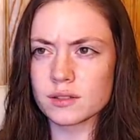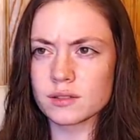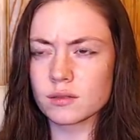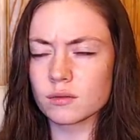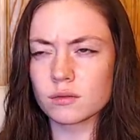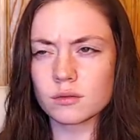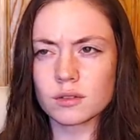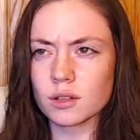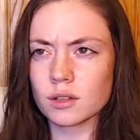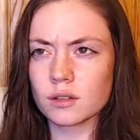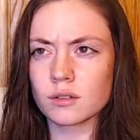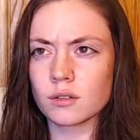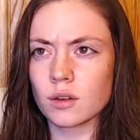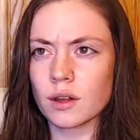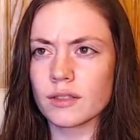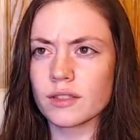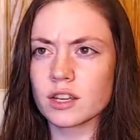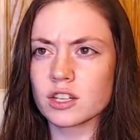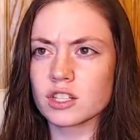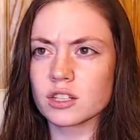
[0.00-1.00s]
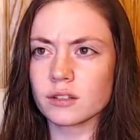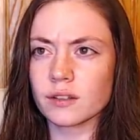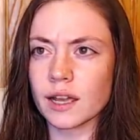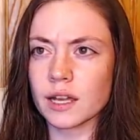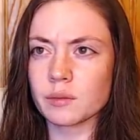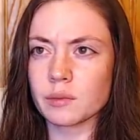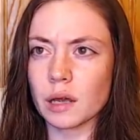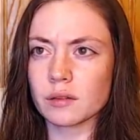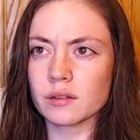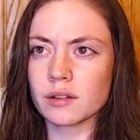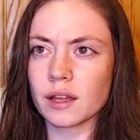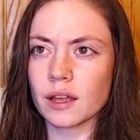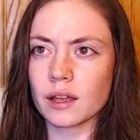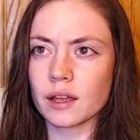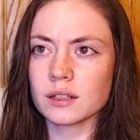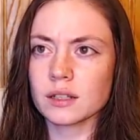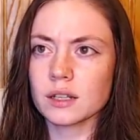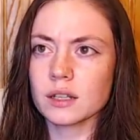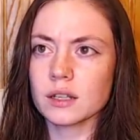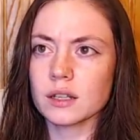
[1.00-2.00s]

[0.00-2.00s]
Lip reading: so I don't know. I think she lied about that.